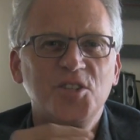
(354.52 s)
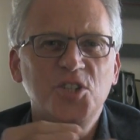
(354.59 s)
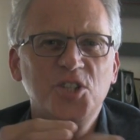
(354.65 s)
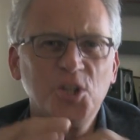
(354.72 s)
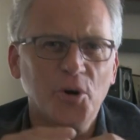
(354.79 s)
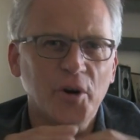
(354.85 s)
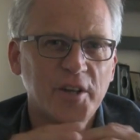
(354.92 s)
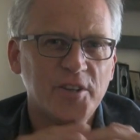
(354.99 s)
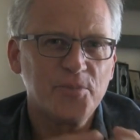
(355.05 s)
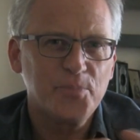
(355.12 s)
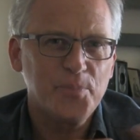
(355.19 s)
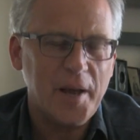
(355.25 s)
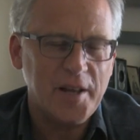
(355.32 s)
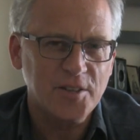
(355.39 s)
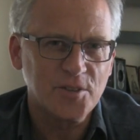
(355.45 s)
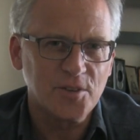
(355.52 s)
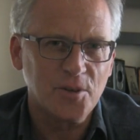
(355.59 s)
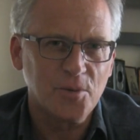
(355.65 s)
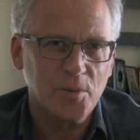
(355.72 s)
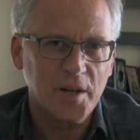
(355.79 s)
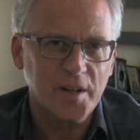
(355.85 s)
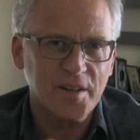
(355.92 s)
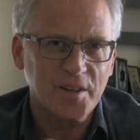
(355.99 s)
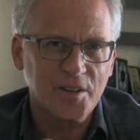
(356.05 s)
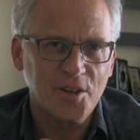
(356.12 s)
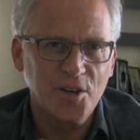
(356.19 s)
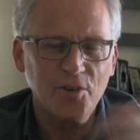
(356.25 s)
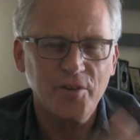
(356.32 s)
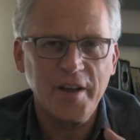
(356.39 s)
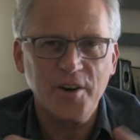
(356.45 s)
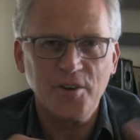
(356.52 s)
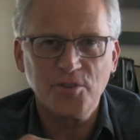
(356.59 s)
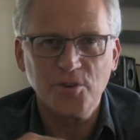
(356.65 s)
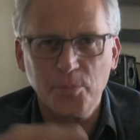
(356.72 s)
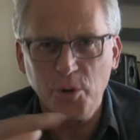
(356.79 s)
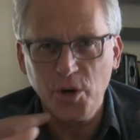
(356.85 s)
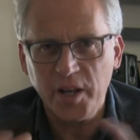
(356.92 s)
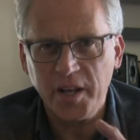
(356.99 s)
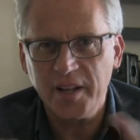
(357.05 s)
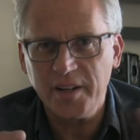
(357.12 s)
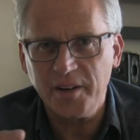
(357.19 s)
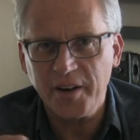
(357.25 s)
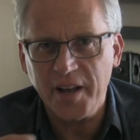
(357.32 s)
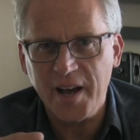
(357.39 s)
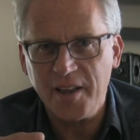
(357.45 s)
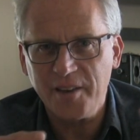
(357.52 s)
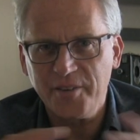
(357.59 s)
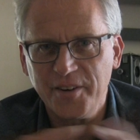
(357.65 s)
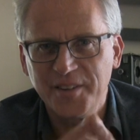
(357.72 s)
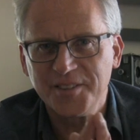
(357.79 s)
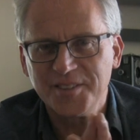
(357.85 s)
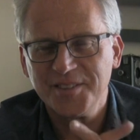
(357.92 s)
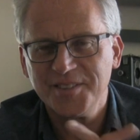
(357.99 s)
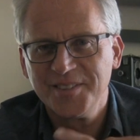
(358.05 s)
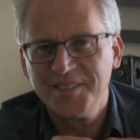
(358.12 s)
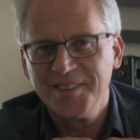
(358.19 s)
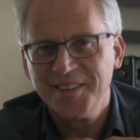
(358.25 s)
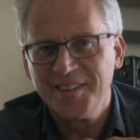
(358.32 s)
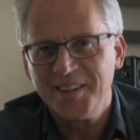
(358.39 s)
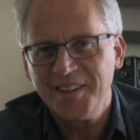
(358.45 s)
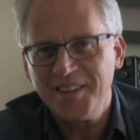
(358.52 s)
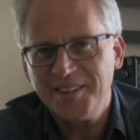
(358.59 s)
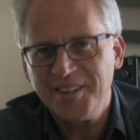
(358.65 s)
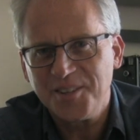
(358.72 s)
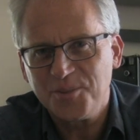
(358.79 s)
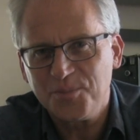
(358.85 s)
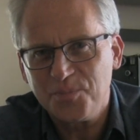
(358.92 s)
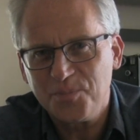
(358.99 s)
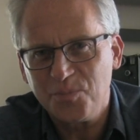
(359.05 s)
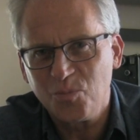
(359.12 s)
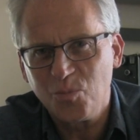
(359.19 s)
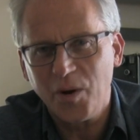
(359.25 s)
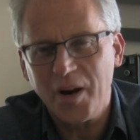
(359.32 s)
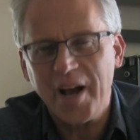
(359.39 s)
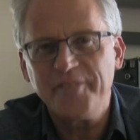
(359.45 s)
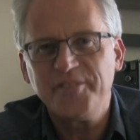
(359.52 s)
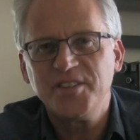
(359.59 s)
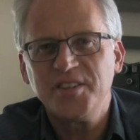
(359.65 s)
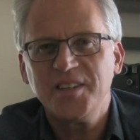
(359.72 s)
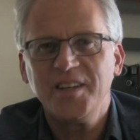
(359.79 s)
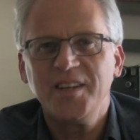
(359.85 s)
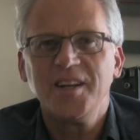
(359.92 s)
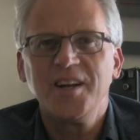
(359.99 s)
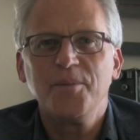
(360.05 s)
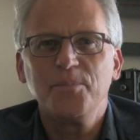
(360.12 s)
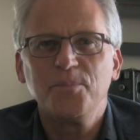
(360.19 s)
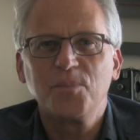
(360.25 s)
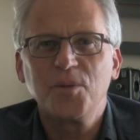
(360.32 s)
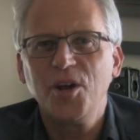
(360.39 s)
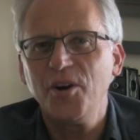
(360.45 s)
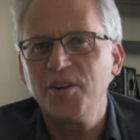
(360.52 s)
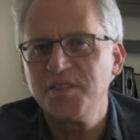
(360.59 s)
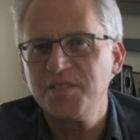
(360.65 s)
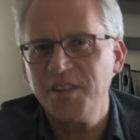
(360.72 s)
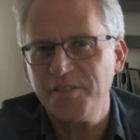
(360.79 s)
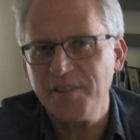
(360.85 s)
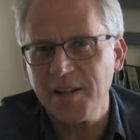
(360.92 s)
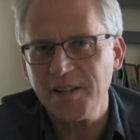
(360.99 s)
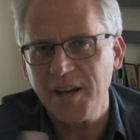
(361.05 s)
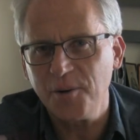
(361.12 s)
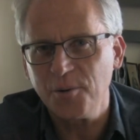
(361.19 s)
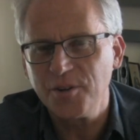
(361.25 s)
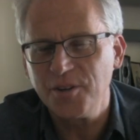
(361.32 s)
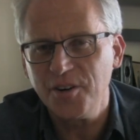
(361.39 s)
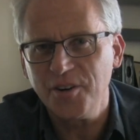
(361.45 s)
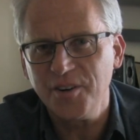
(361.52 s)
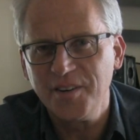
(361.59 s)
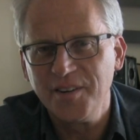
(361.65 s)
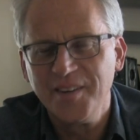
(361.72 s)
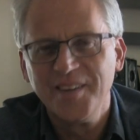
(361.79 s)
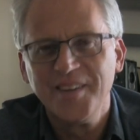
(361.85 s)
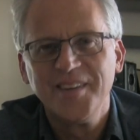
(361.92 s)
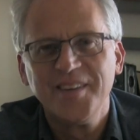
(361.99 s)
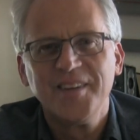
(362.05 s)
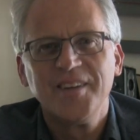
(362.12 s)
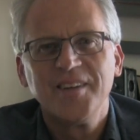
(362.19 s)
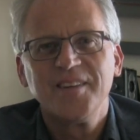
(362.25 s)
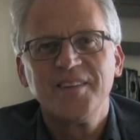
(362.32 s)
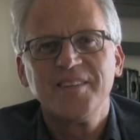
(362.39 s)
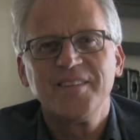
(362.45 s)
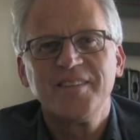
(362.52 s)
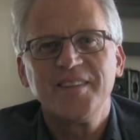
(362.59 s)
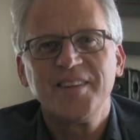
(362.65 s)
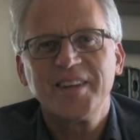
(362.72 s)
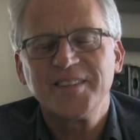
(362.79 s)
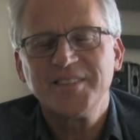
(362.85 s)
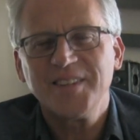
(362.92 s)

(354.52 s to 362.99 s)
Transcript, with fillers: choice based on what curators are putting in their galleries. At least that's what I've seen. And I'm curious to see if that title turn. Like I